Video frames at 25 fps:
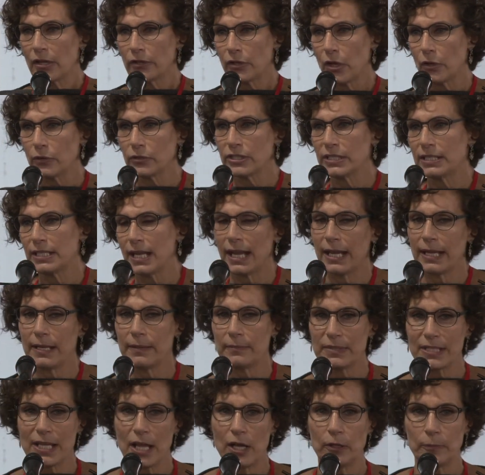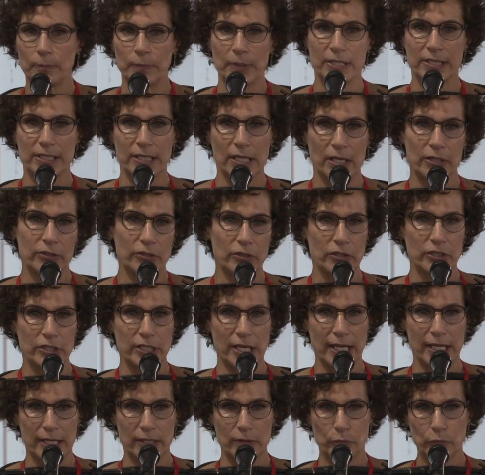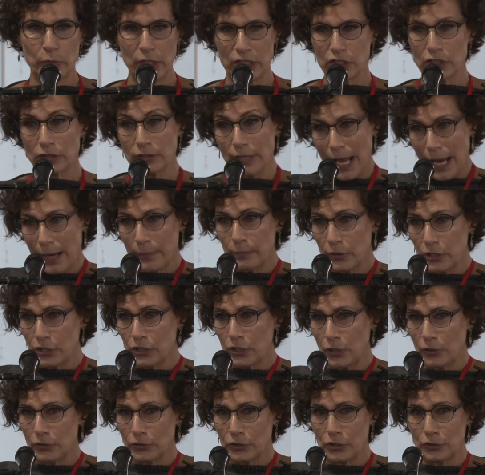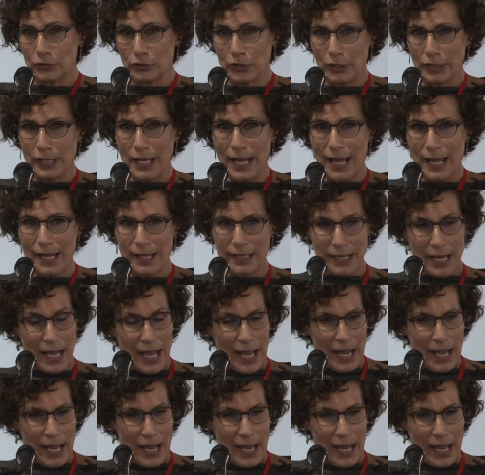those names help us to understand which lab result to look at